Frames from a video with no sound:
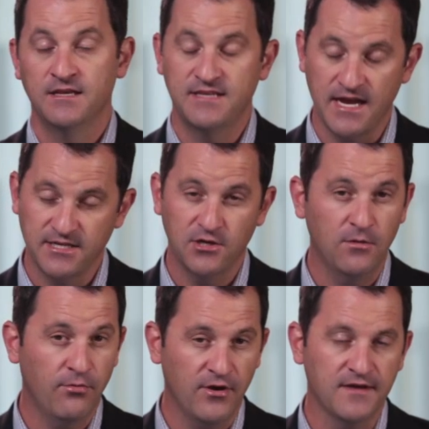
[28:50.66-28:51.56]
Technical
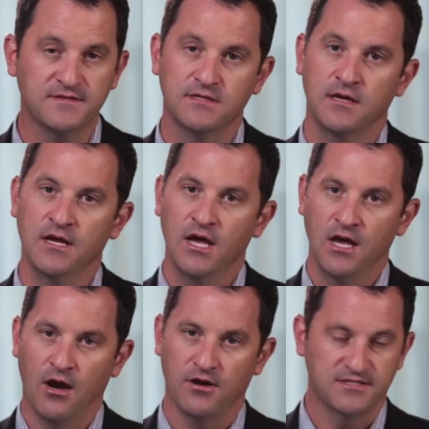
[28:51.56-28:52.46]
briefs
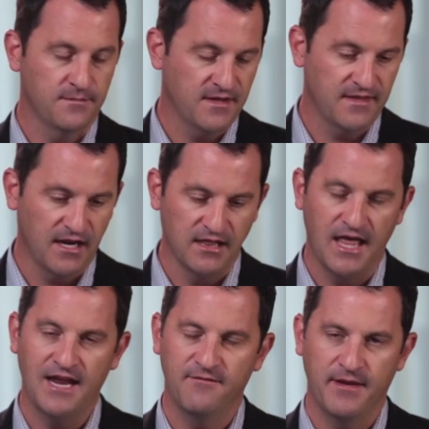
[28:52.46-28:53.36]
are something that a
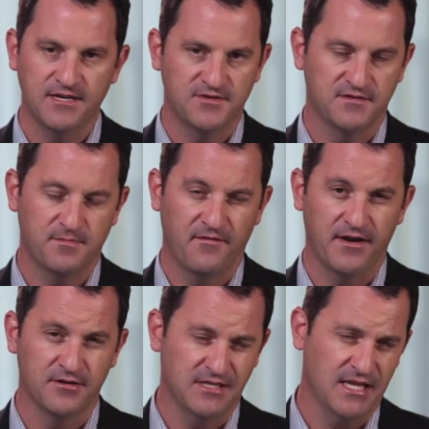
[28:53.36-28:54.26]
lot of managed service
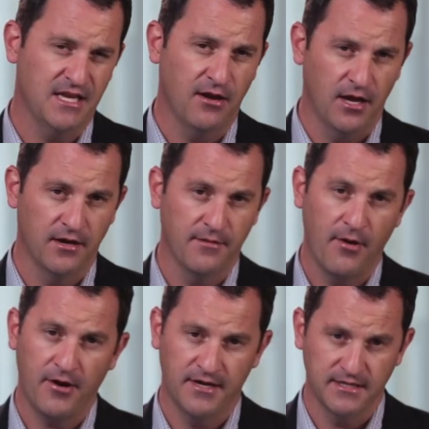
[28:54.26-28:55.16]
providers lean on the
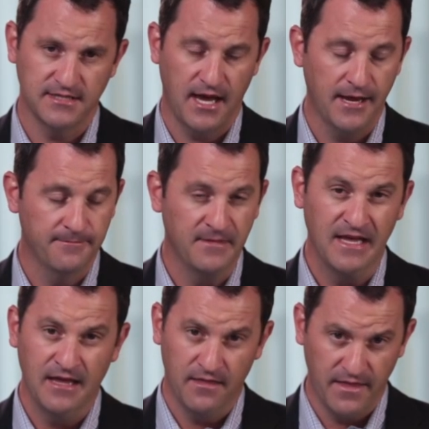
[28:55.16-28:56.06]
marketing side.
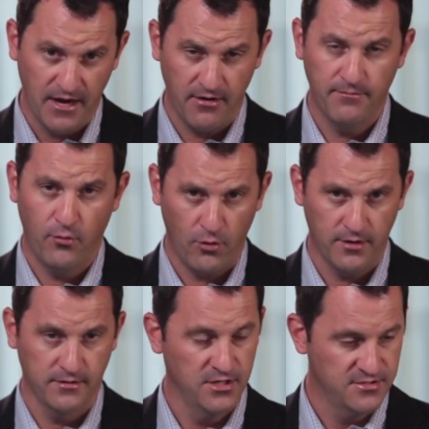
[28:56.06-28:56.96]
They're
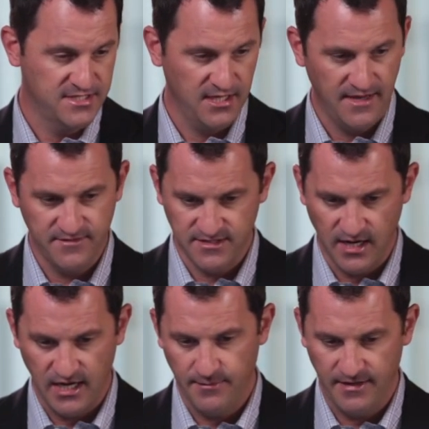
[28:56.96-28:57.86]
important. You still have to
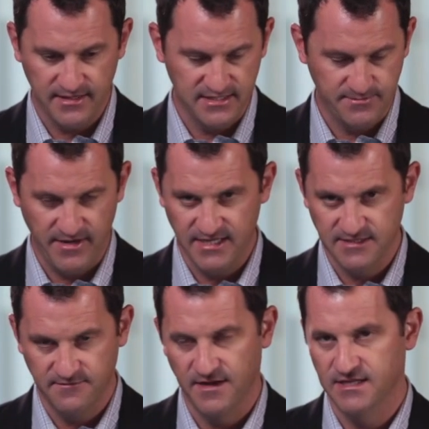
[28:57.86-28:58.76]
talk about the speeds
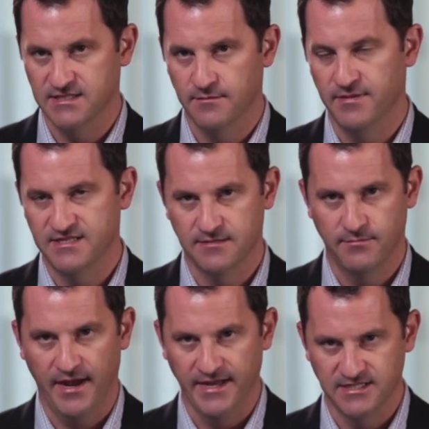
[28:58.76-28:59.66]
and feeds and the bits and
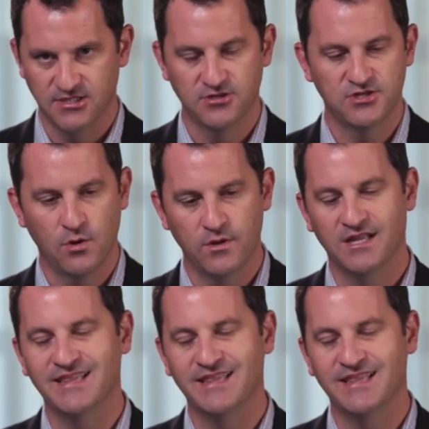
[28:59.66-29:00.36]
bytes. You just don't want to